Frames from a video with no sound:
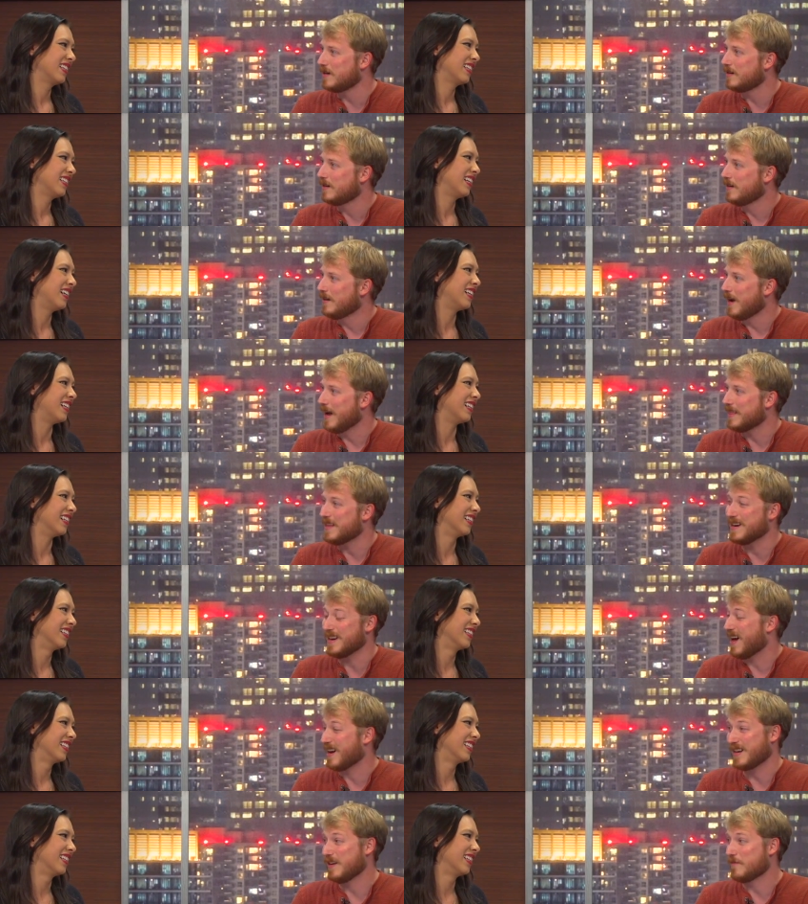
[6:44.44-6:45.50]
Speaker 1: -huh. and uh-huh. then
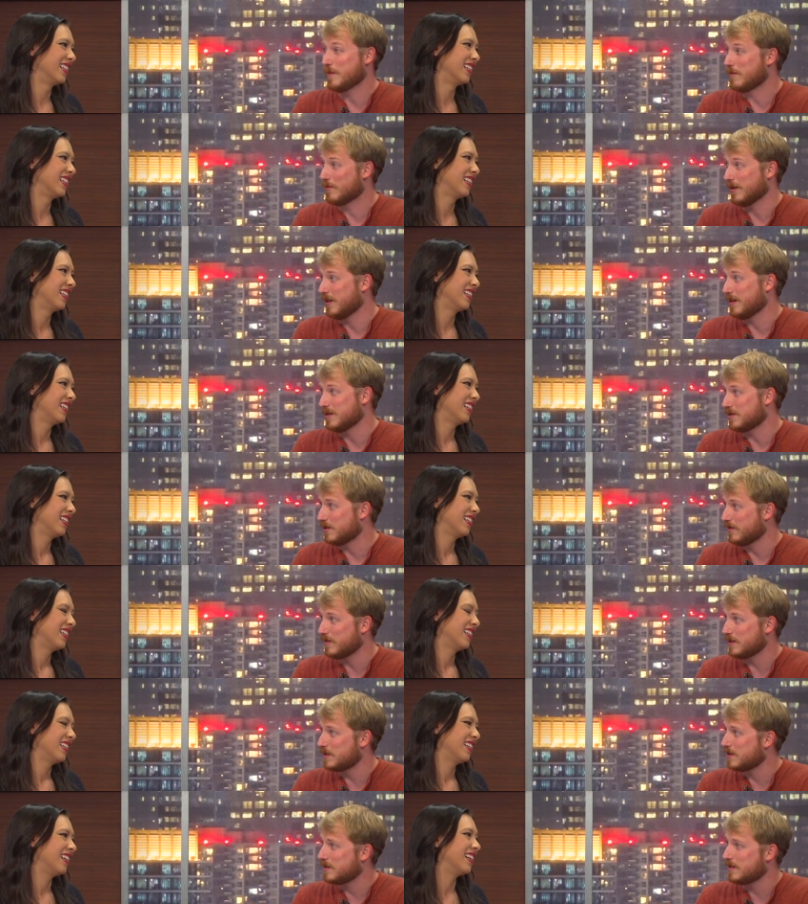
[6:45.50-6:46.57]
not give me really good
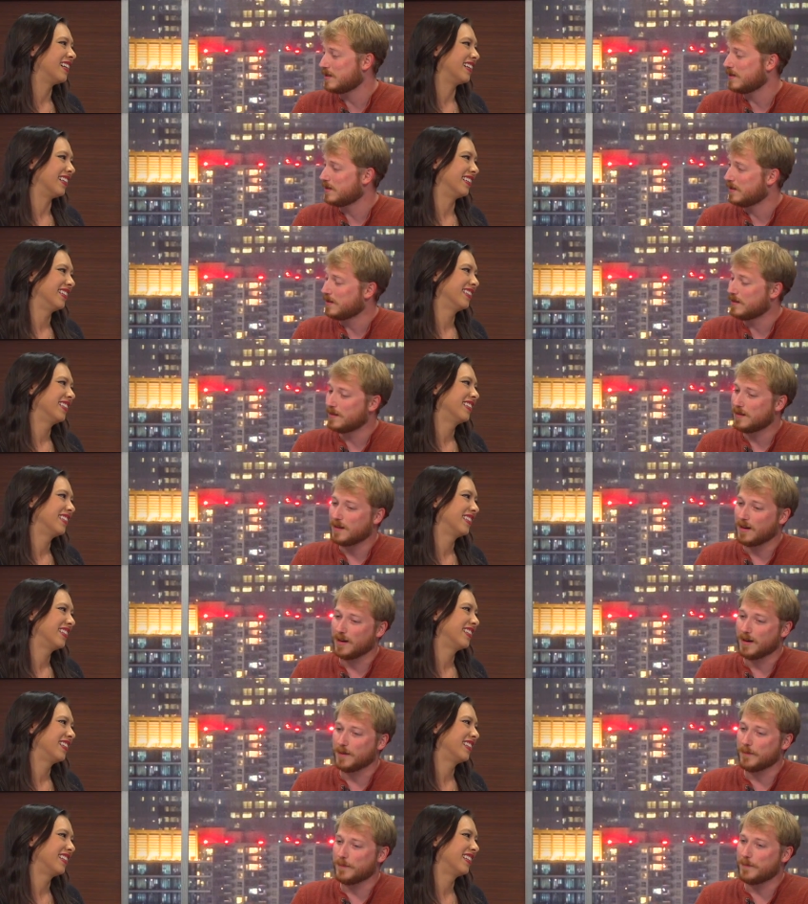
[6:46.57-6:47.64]
service. Uh huh.
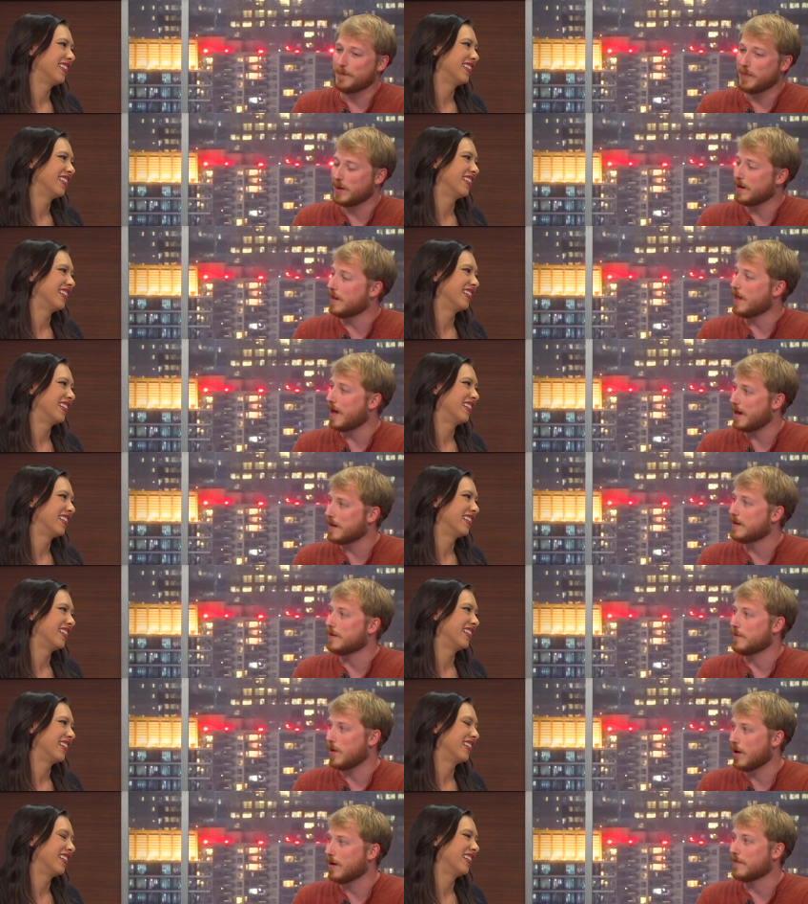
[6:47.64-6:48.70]
Um, but a lot of
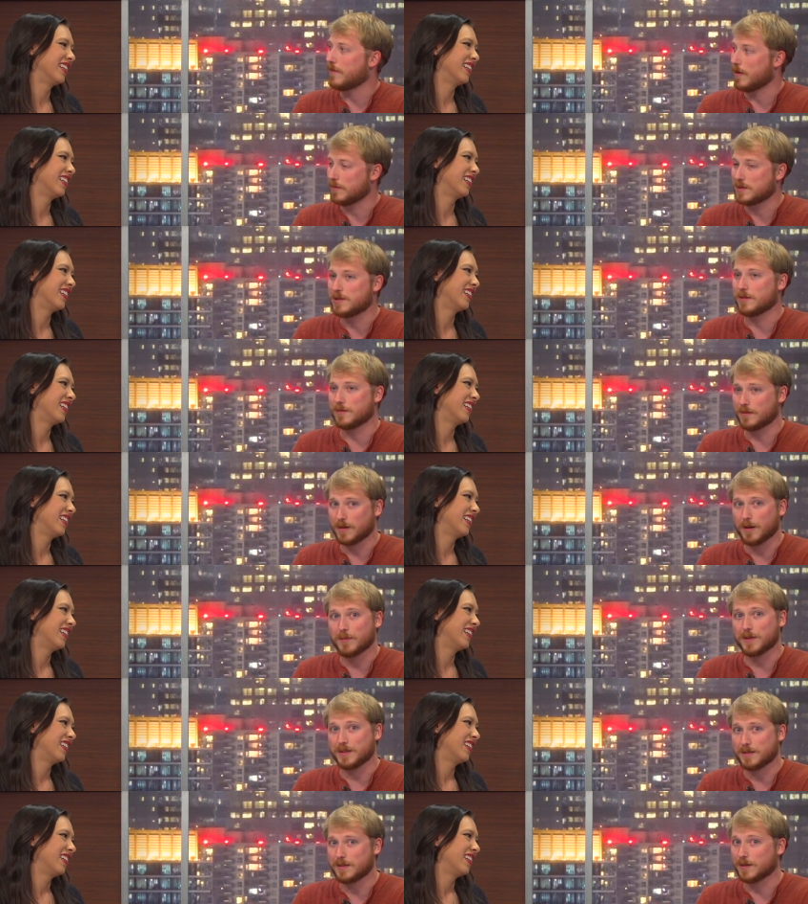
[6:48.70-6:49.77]
them are pharmaceutical
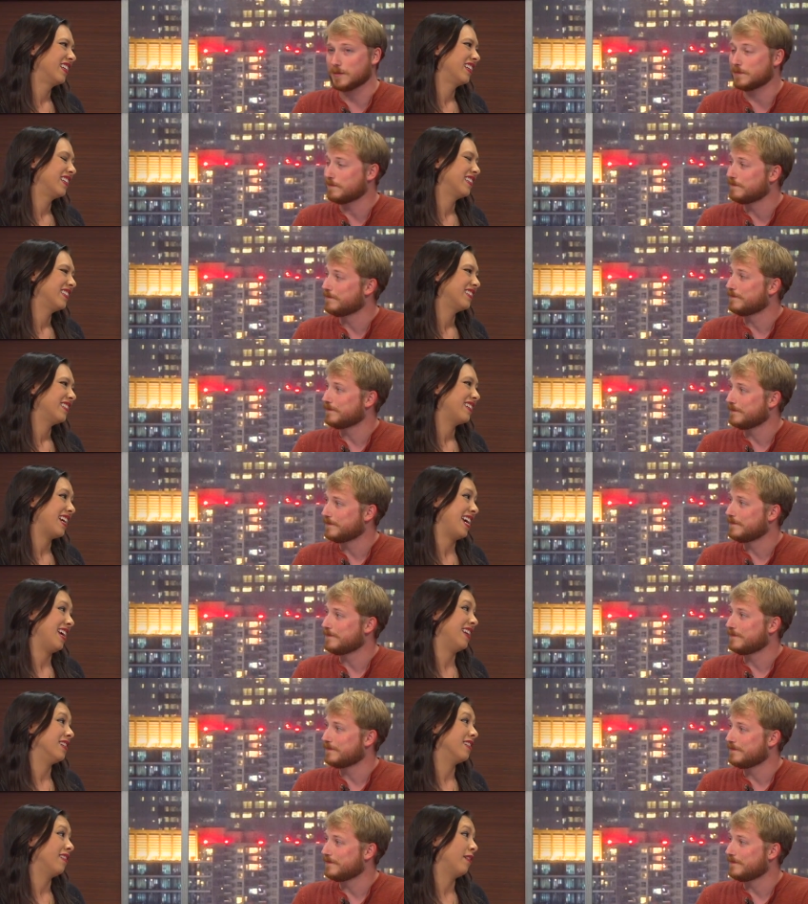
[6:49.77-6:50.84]
companies too.
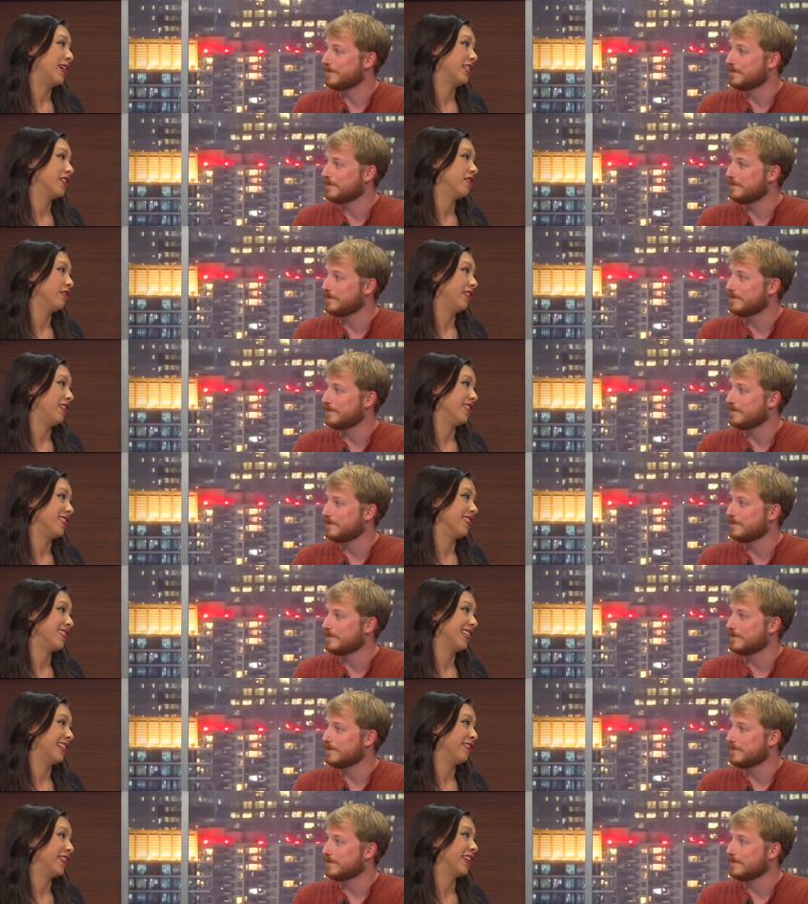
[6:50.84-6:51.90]
Speaker 2: And want to drill into the
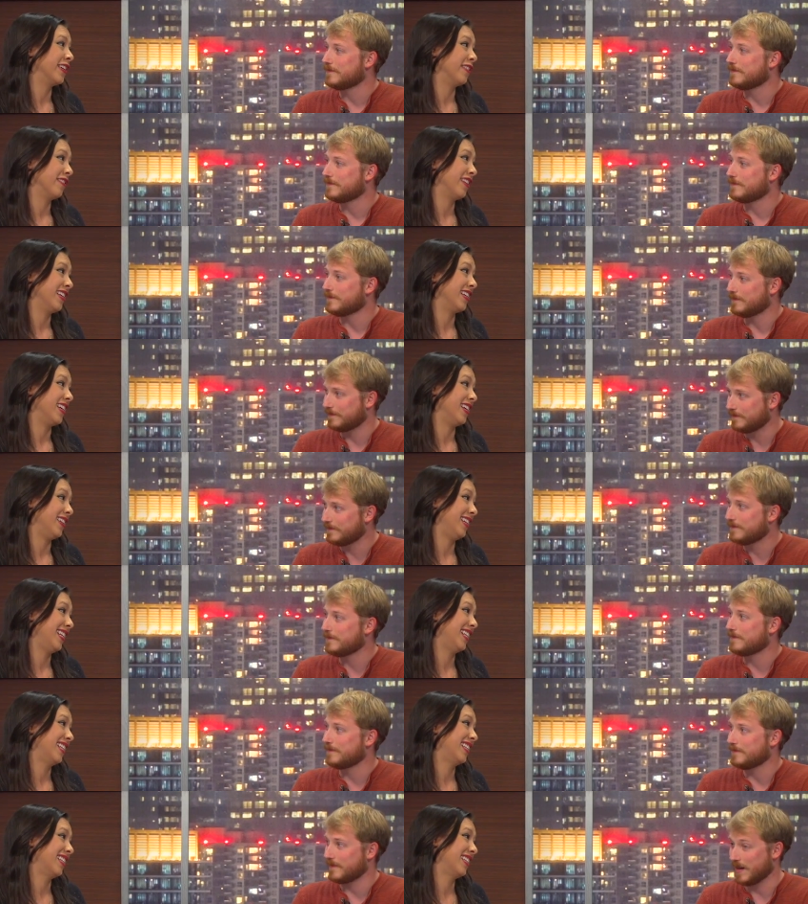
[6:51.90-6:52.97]
center of the earth and kill it.
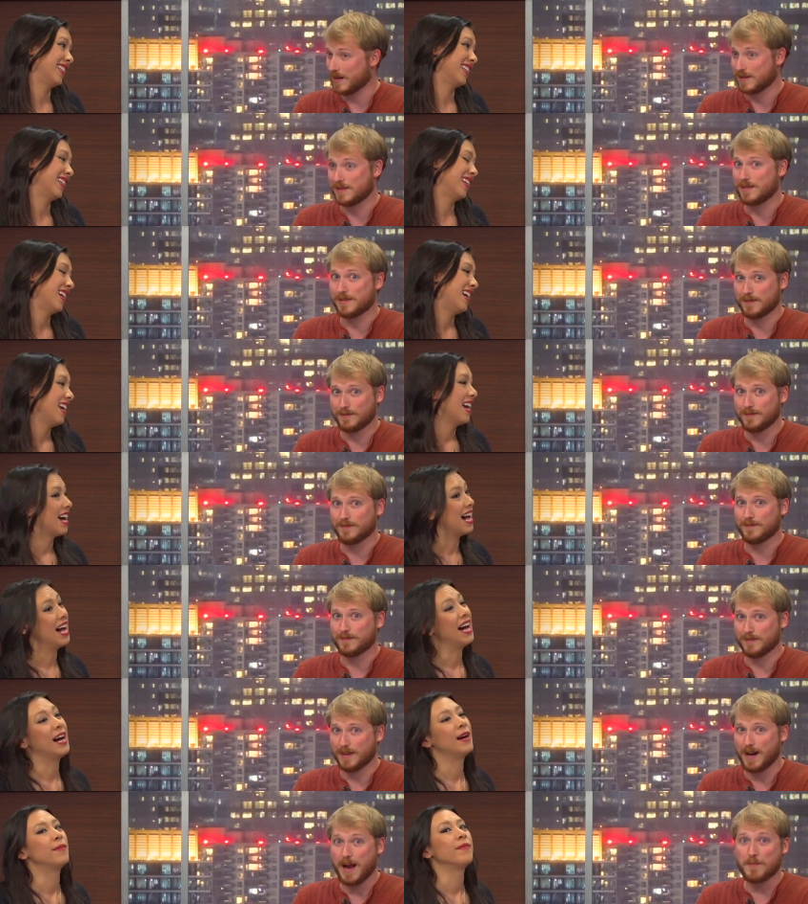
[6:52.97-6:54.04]
Speaker 1: Yes.
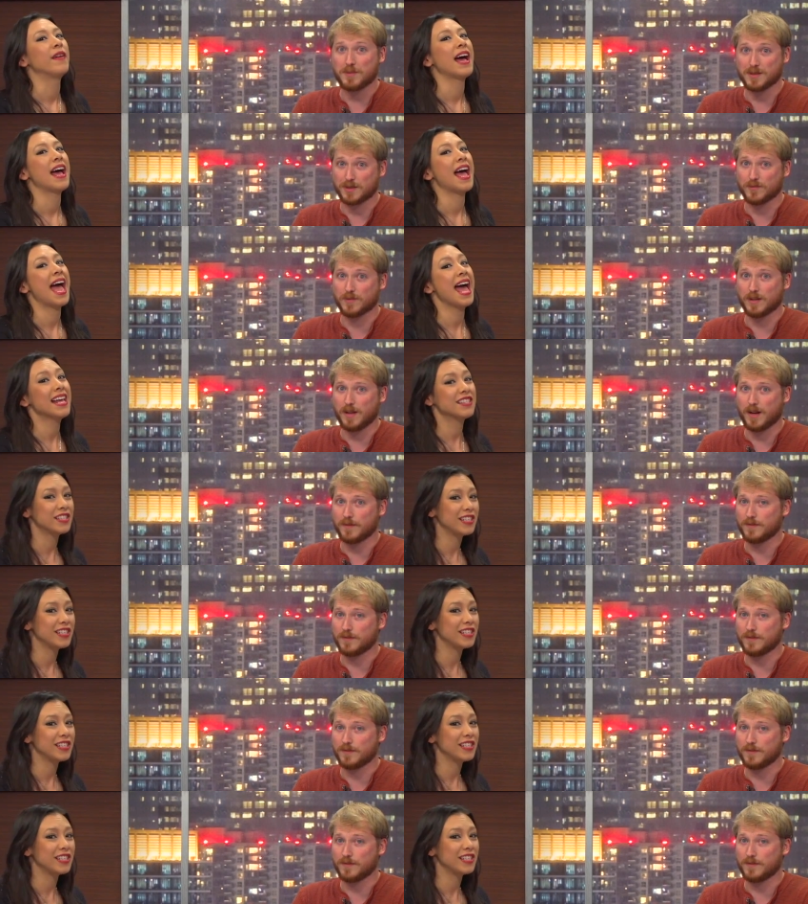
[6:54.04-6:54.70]
Um, happens As
Speaker 2: life.